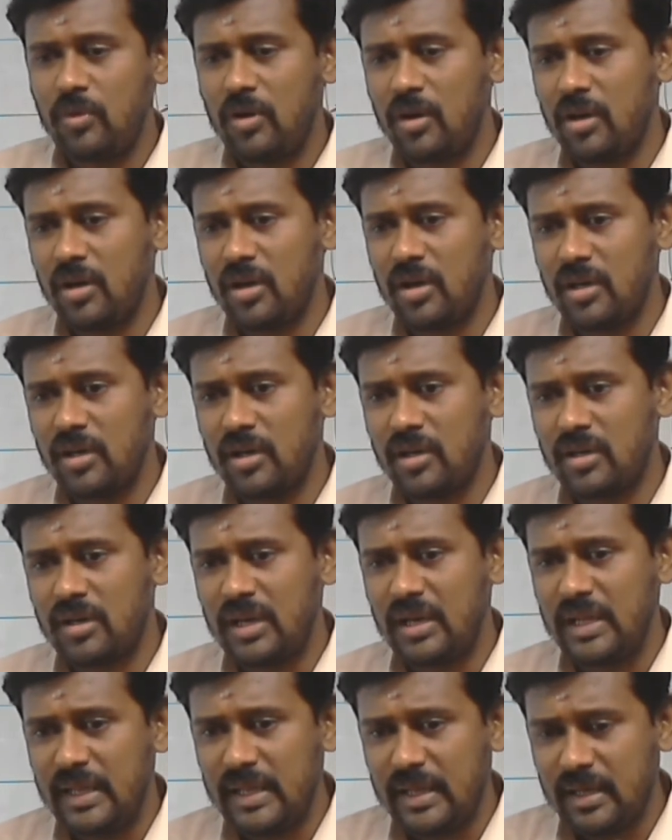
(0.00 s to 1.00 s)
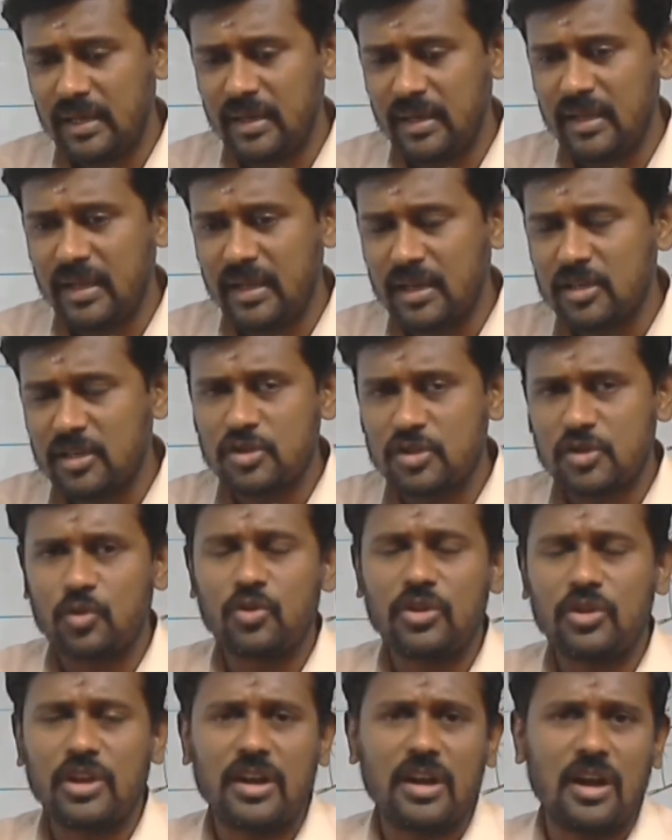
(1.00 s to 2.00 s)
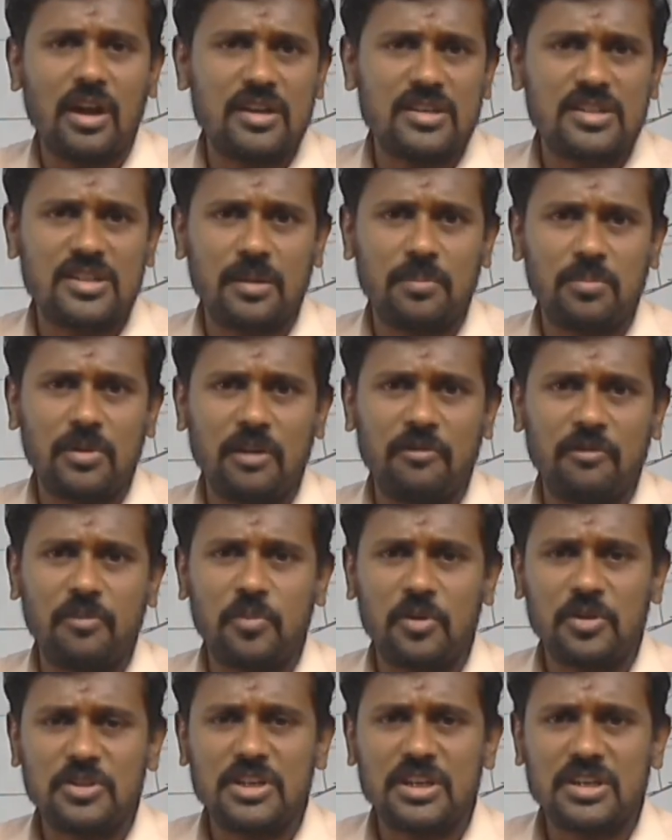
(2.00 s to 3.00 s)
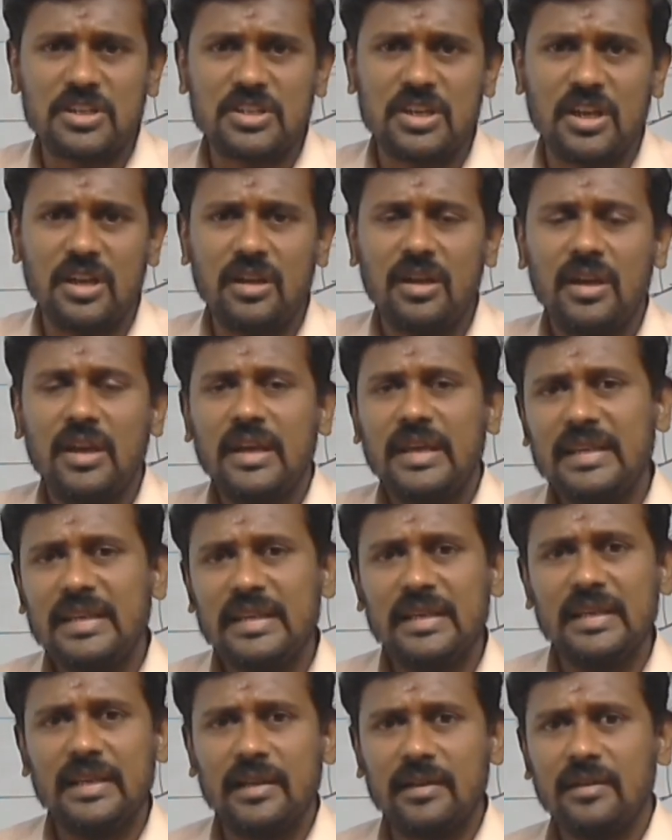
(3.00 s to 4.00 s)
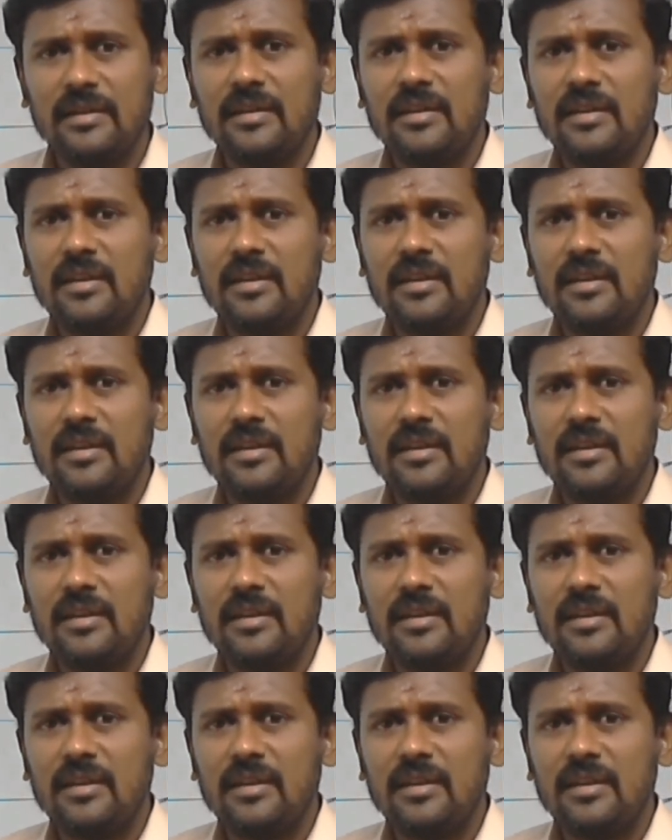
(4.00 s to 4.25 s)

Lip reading: clearly understood the concept of projection here,